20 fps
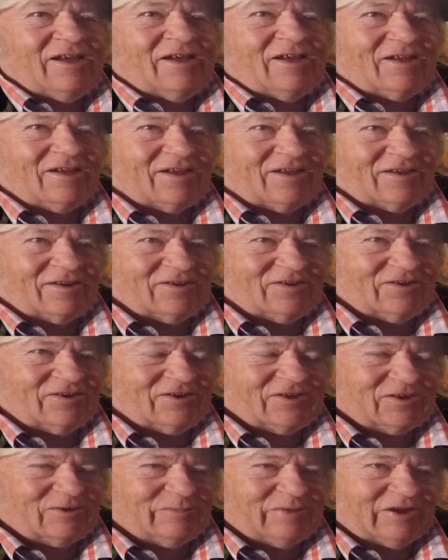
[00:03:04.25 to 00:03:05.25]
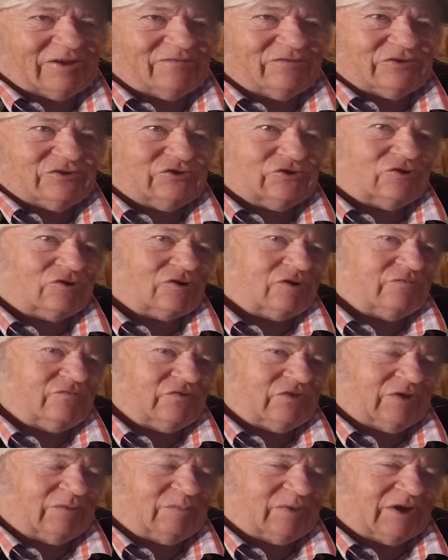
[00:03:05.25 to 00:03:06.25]
Learning about the
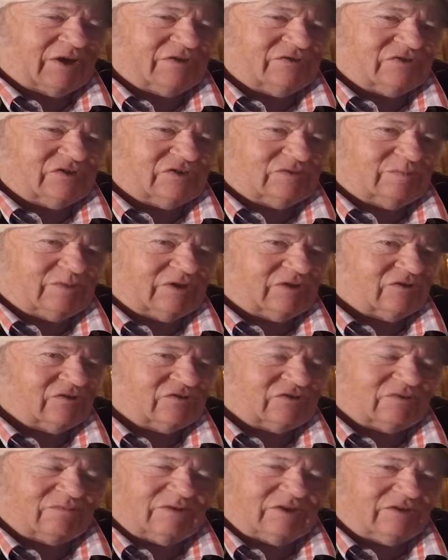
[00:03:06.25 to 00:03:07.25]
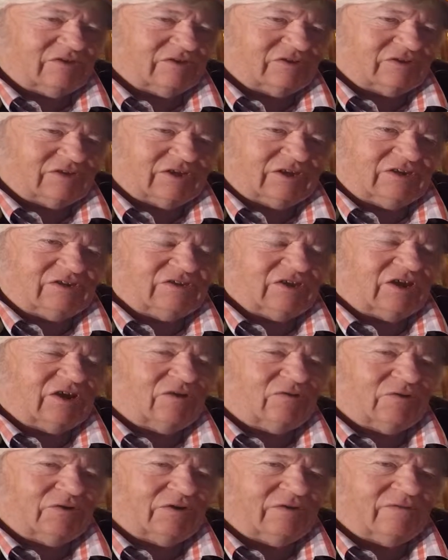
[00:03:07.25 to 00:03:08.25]
geography of places, because I mean the
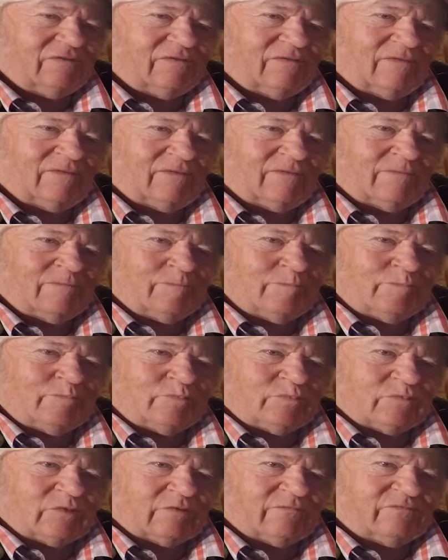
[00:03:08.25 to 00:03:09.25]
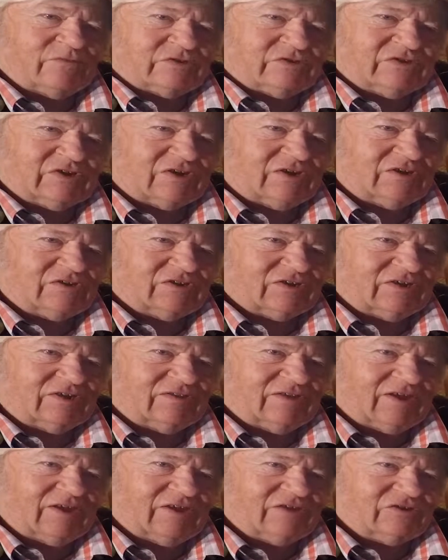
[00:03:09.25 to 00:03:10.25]
detail and the facility
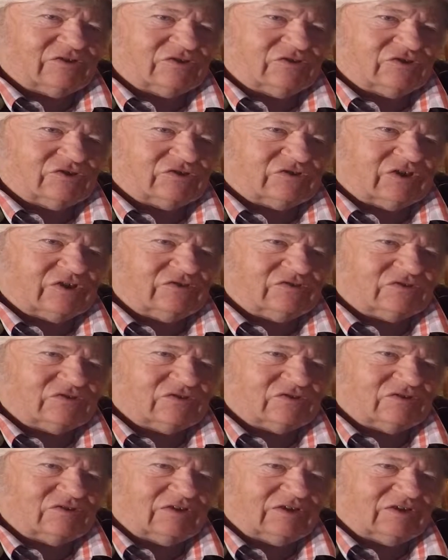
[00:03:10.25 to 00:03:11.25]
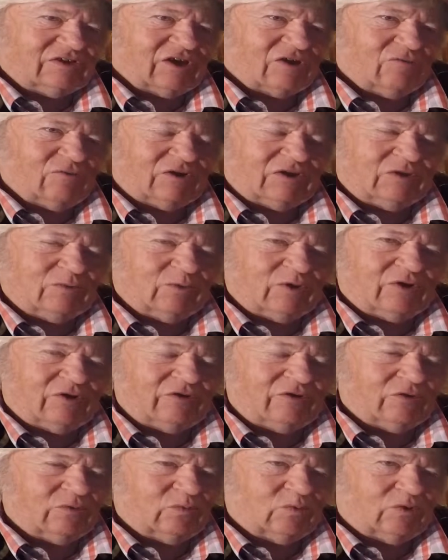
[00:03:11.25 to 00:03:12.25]
there to just instantly go anywhere
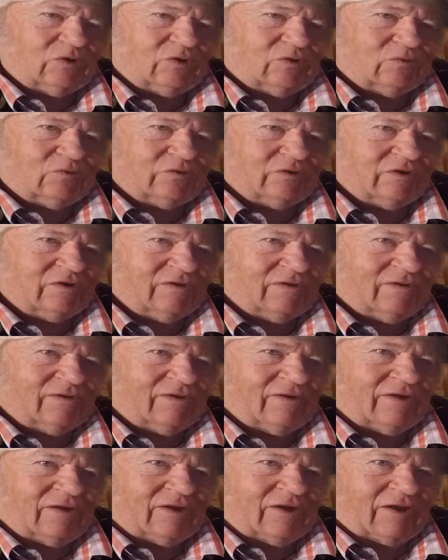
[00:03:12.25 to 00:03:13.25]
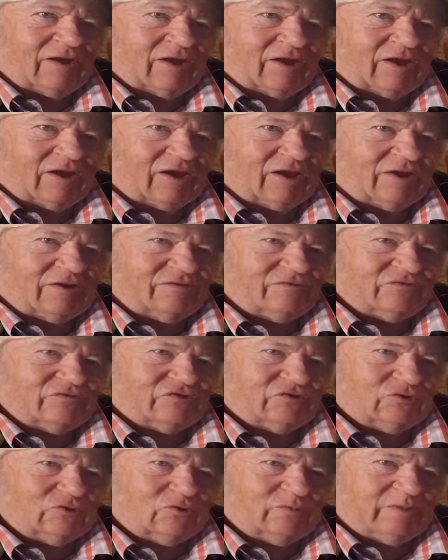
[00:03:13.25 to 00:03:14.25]
in the world and
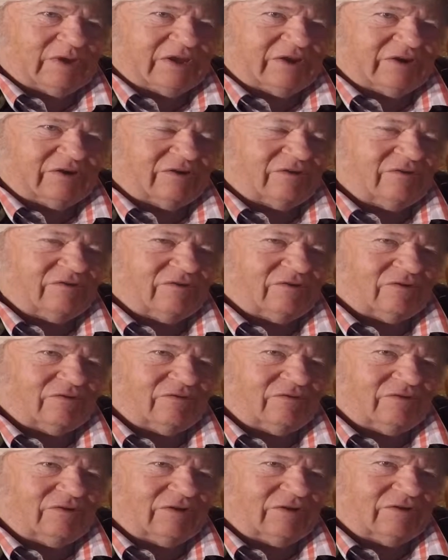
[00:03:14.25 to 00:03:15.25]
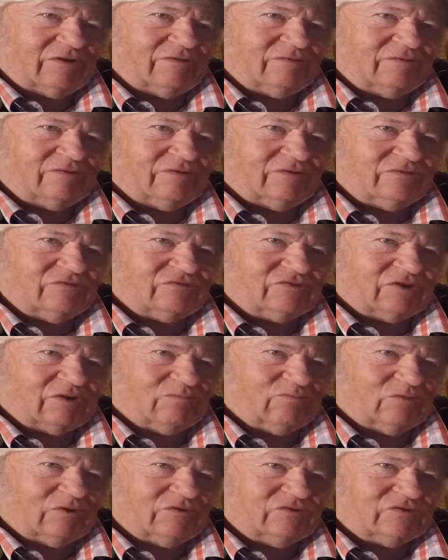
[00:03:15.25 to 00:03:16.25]
zoom in on
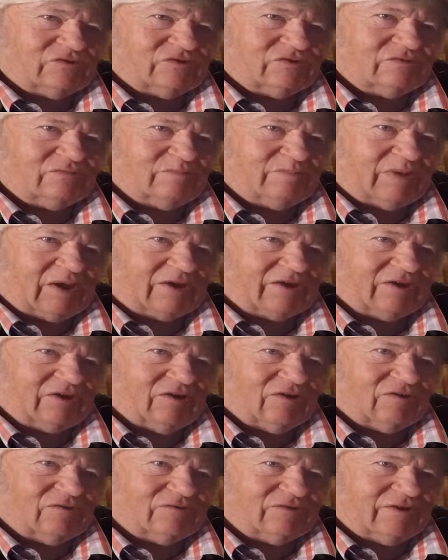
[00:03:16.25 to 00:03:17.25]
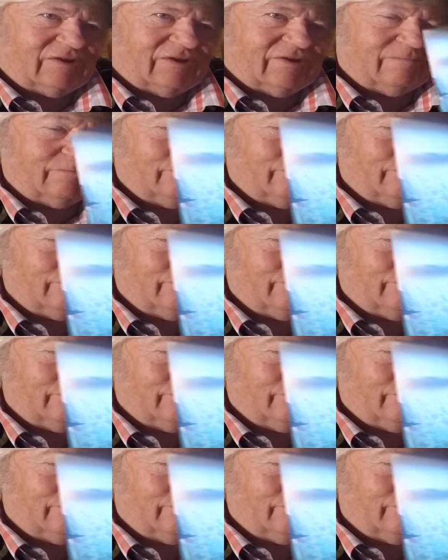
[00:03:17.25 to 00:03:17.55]
someone's backyard there.